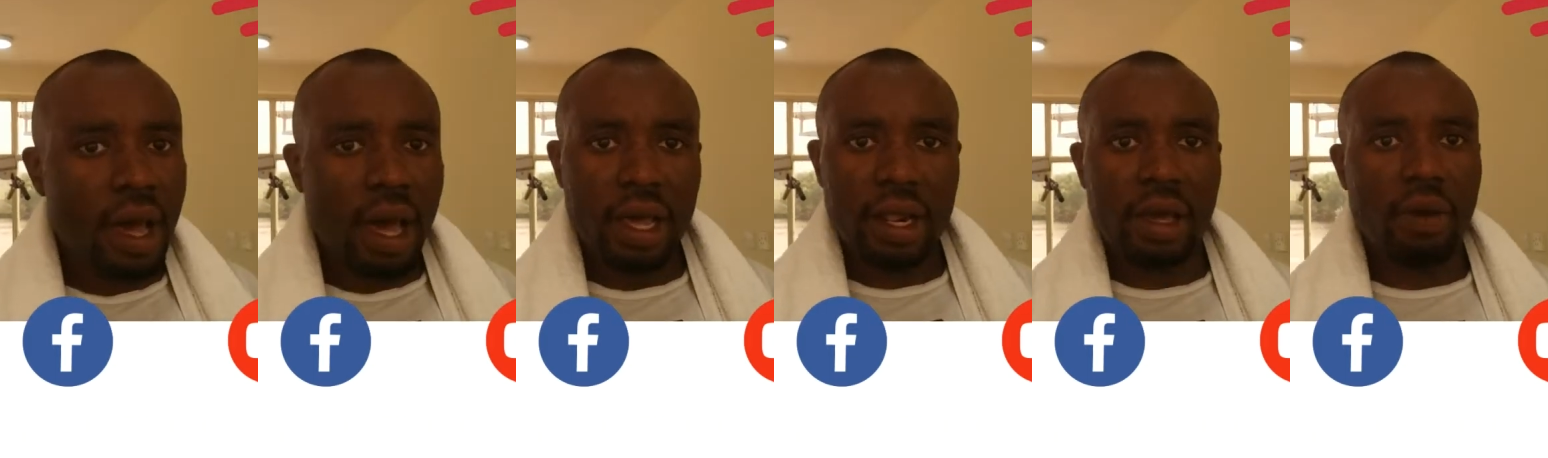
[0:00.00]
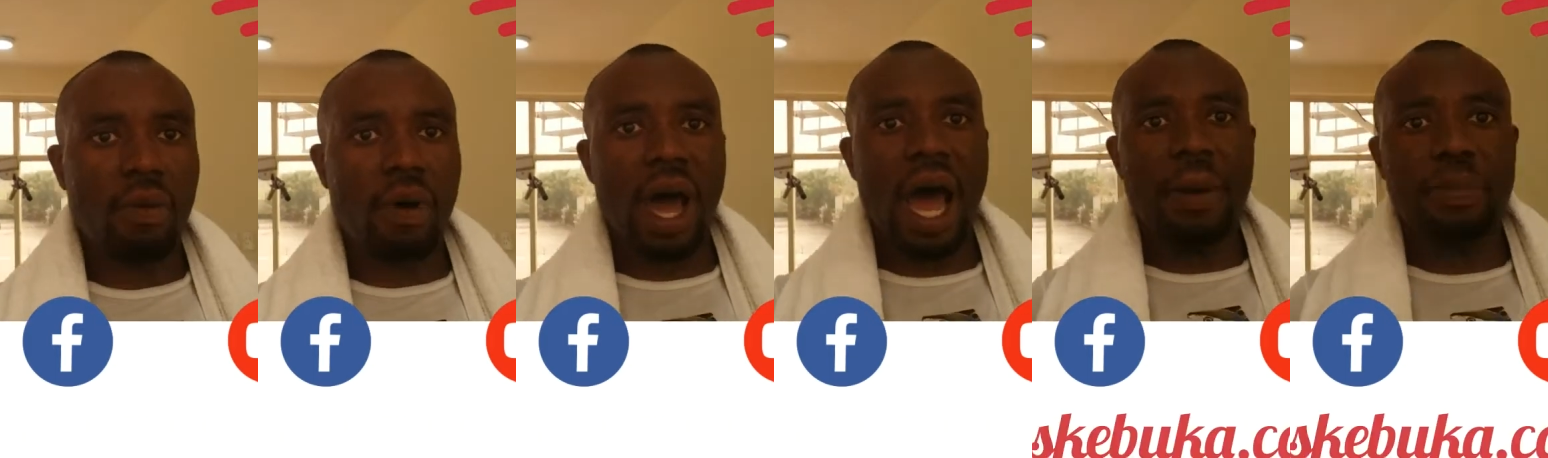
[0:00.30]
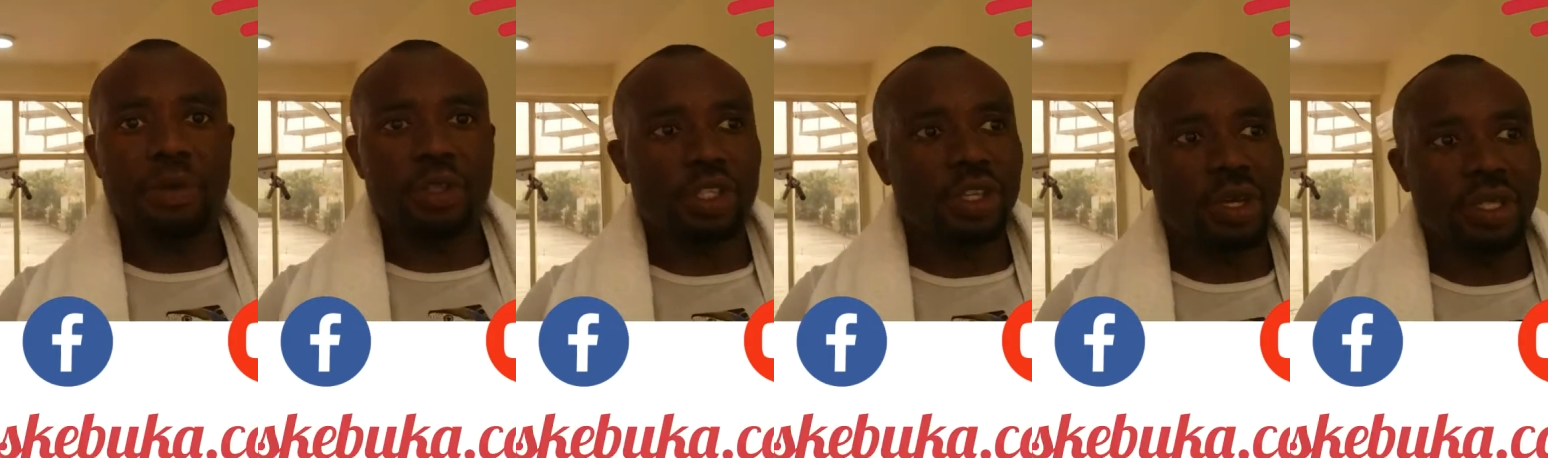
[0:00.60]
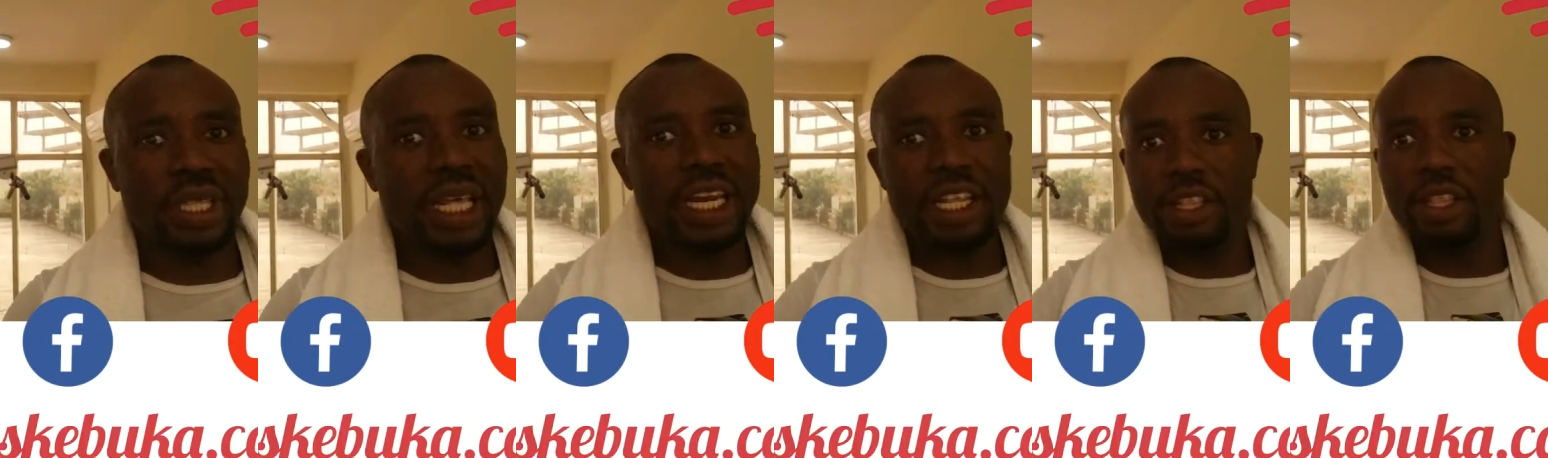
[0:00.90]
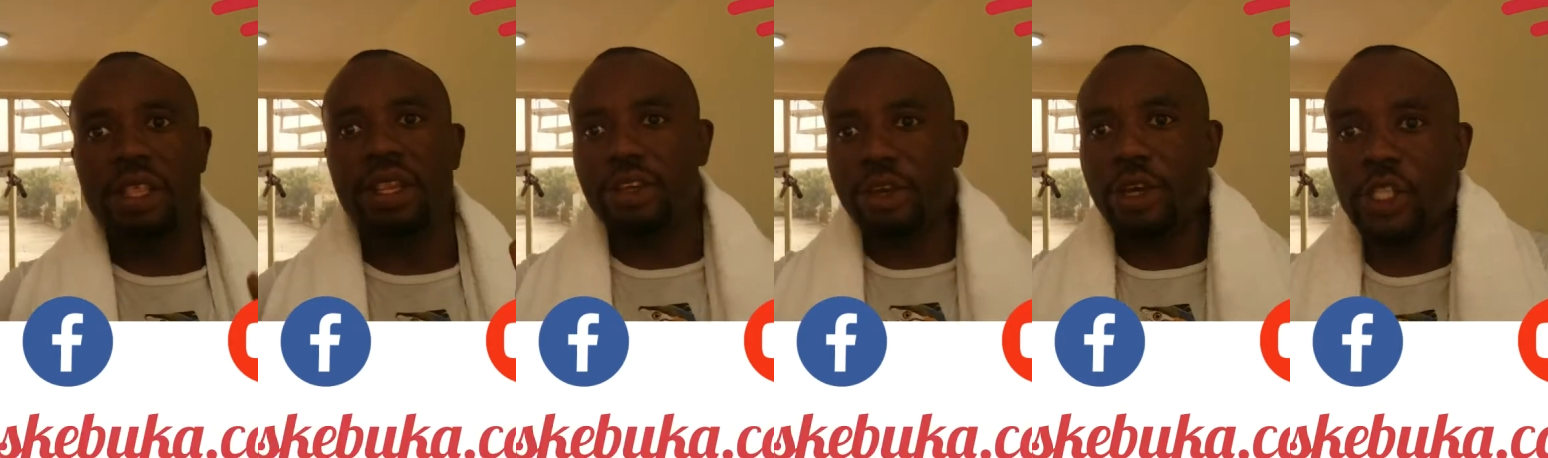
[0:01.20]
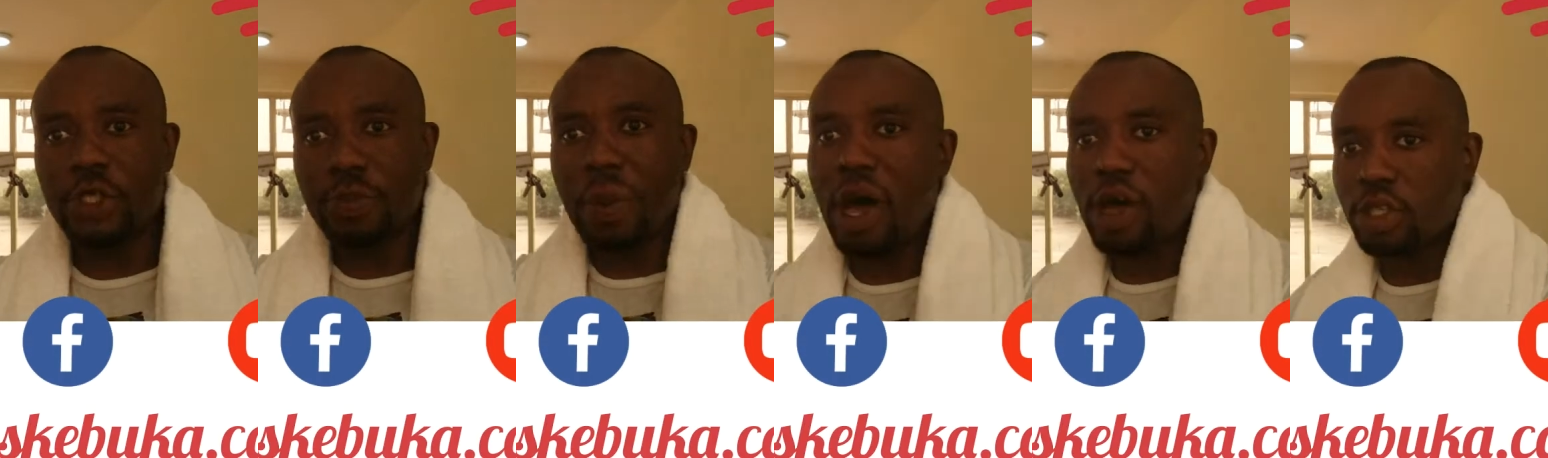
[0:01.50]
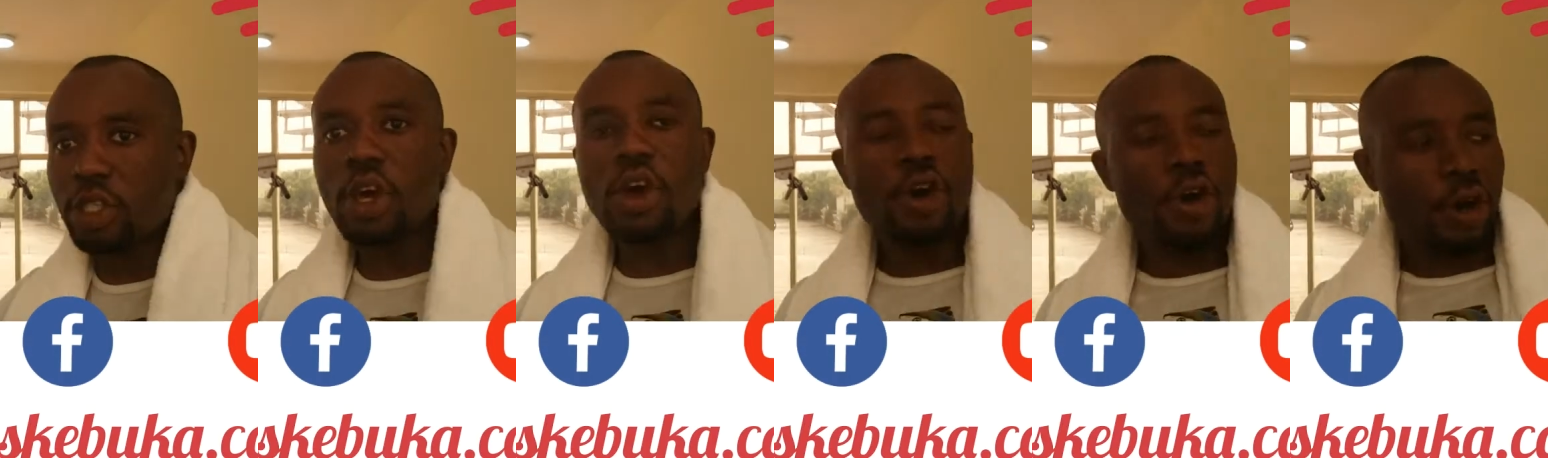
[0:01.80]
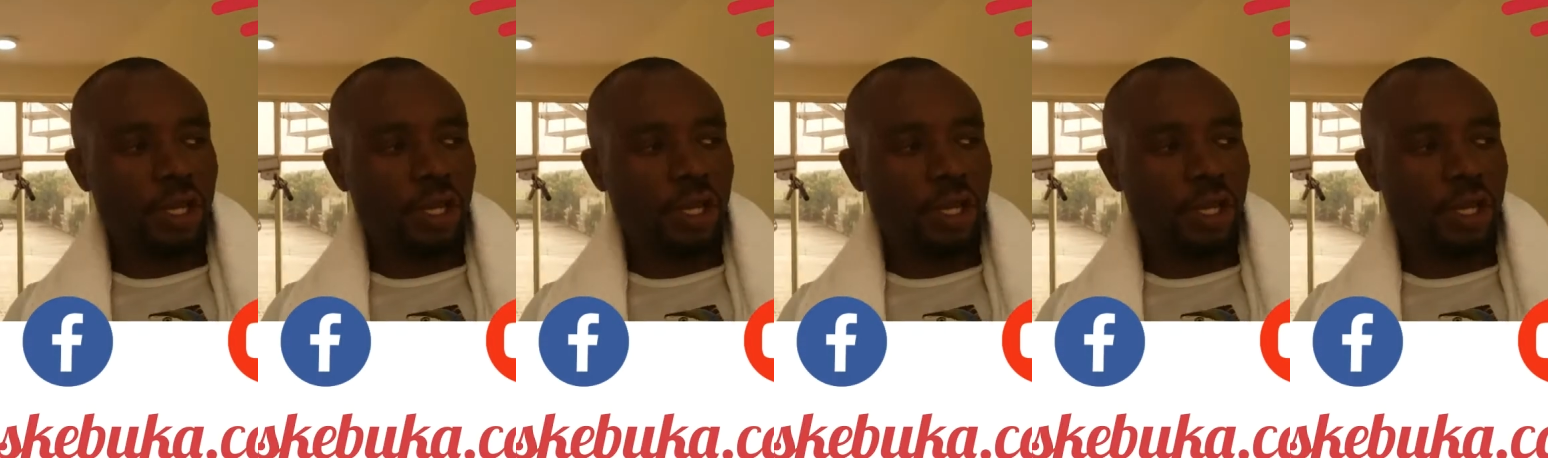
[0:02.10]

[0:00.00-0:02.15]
And then what happens? You're telling your spouse,